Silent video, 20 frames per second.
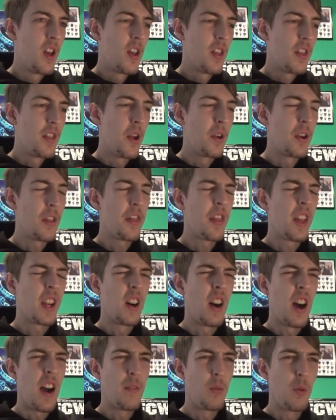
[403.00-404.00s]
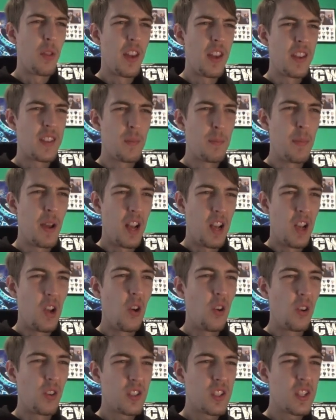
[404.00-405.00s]
The only thing I have with it is a bit
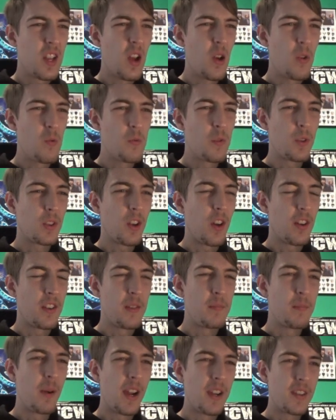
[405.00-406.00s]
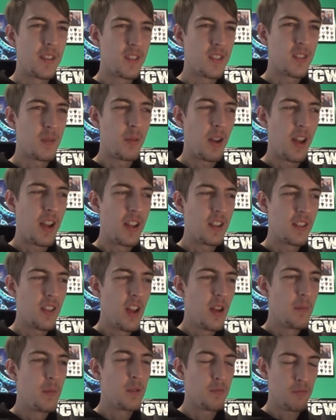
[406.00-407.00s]
long, so you kind of need patience to play it.
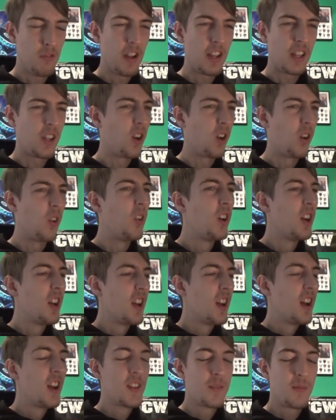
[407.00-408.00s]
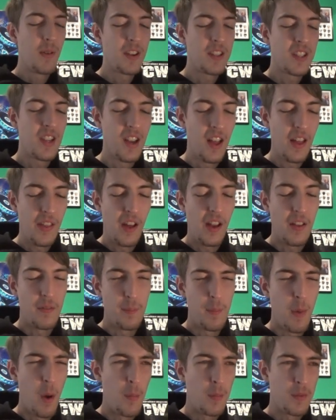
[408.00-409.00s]
But it's pretty cool. Especially like that
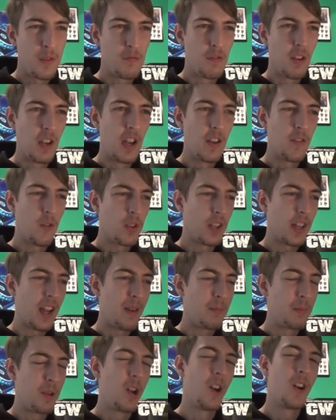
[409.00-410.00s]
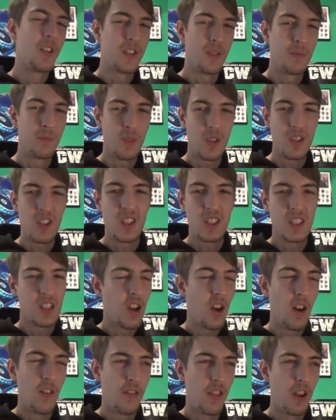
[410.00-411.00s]
moment of relief when you get a plant, because I
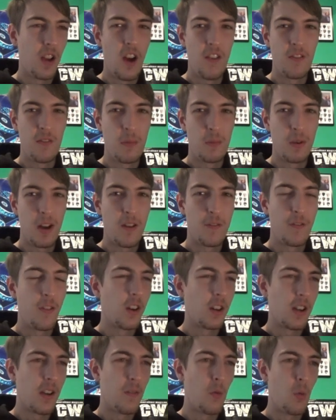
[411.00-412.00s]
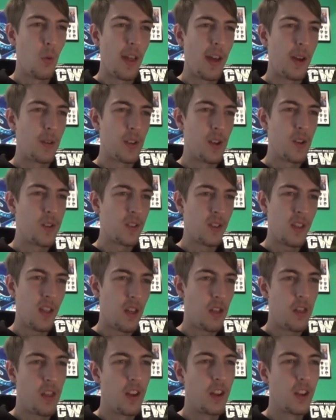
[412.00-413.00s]
can't for the life of me play a fog level without using
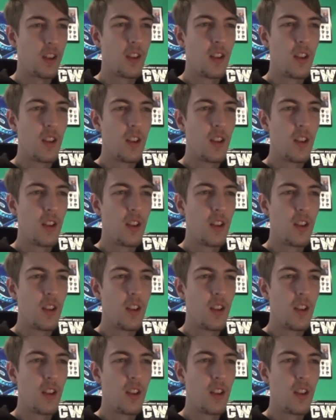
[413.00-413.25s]
that thing.